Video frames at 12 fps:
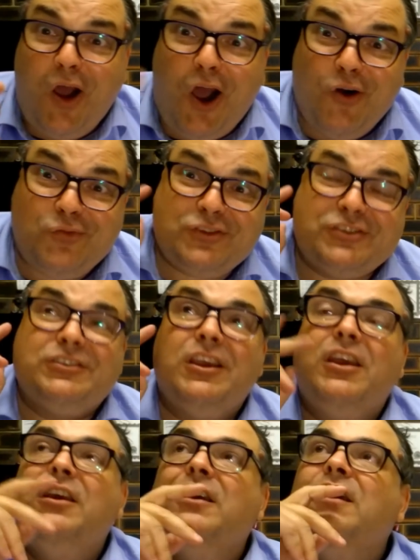Hulks.
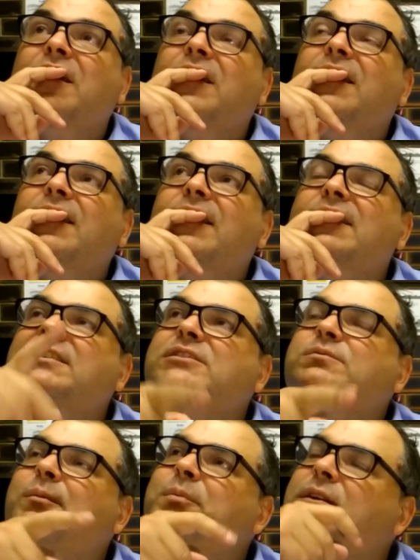Is he swapping?